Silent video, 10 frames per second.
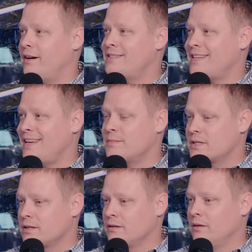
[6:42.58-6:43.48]
that our
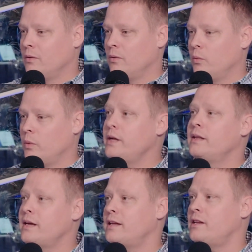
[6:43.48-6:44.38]
teams
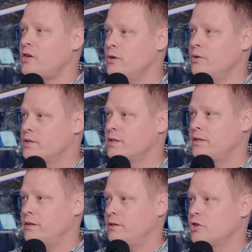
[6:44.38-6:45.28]
really can use
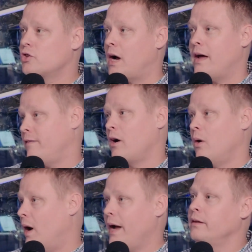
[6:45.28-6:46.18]
to drive
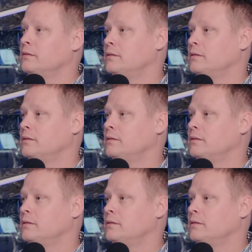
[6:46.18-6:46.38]
ROI,